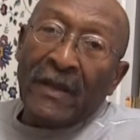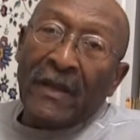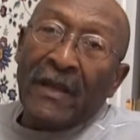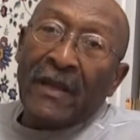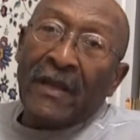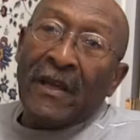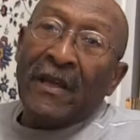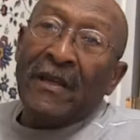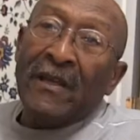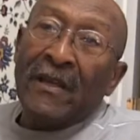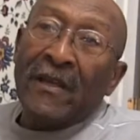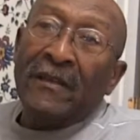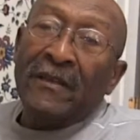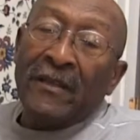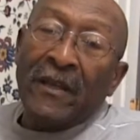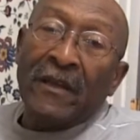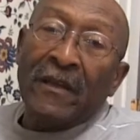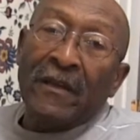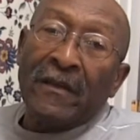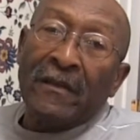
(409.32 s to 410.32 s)
He
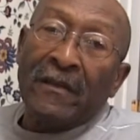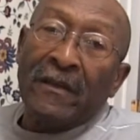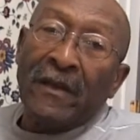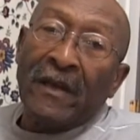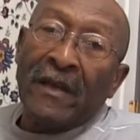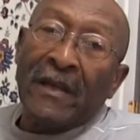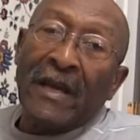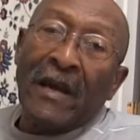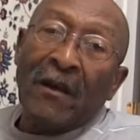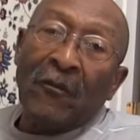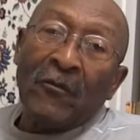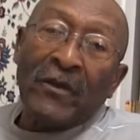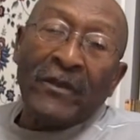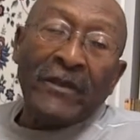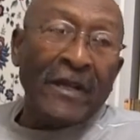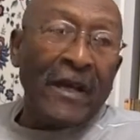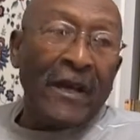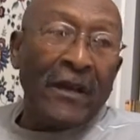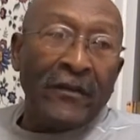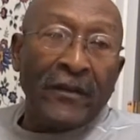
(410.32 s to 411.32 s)
did. And I
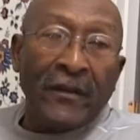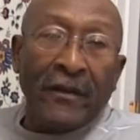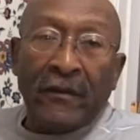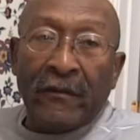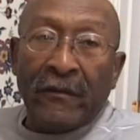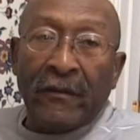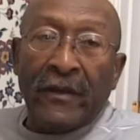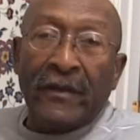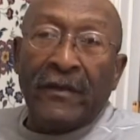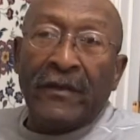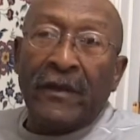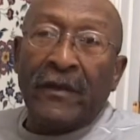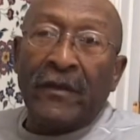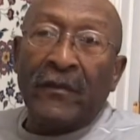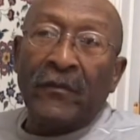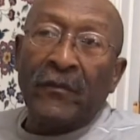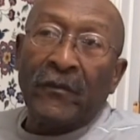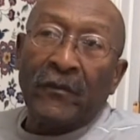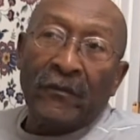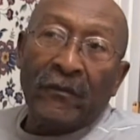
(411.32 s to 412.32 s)
went down there
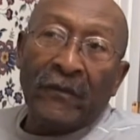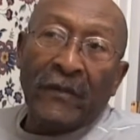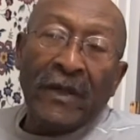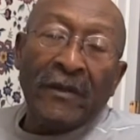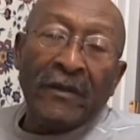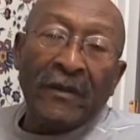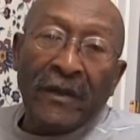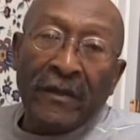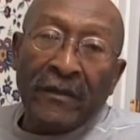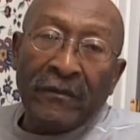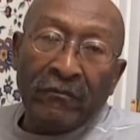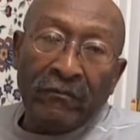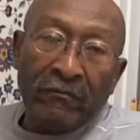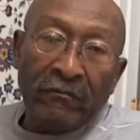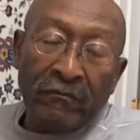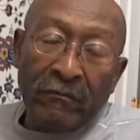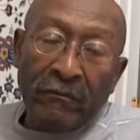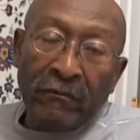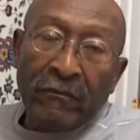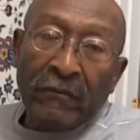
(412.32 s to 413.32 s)

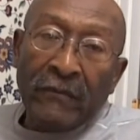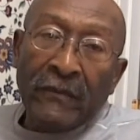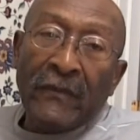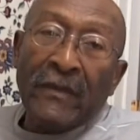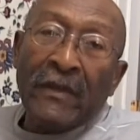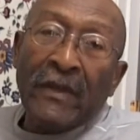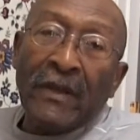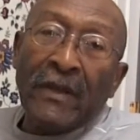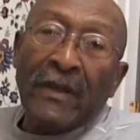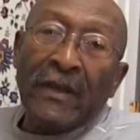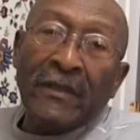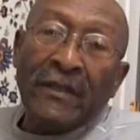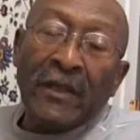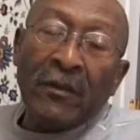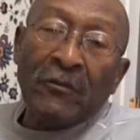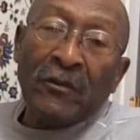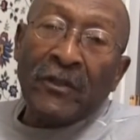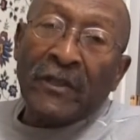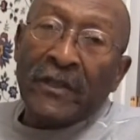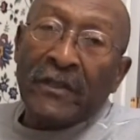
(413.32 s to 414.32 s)
and
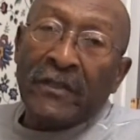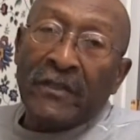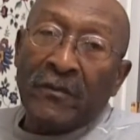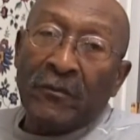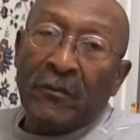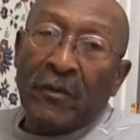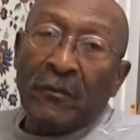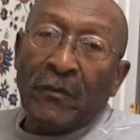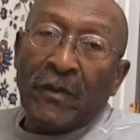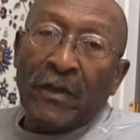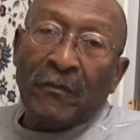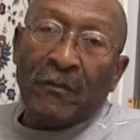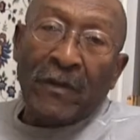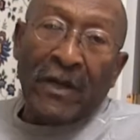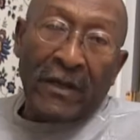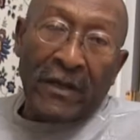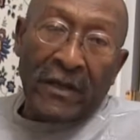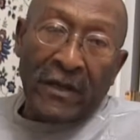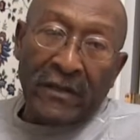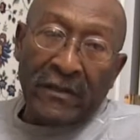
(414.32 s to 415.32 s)
they released him in
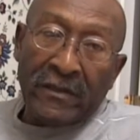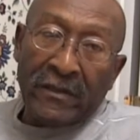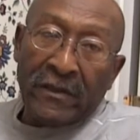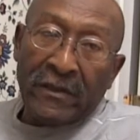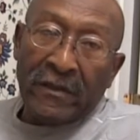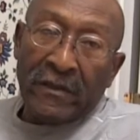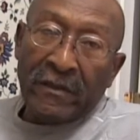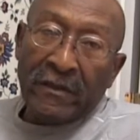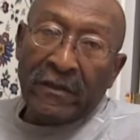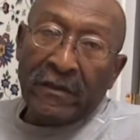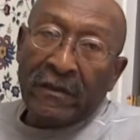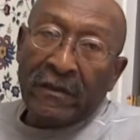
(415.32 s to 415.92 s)
my custody.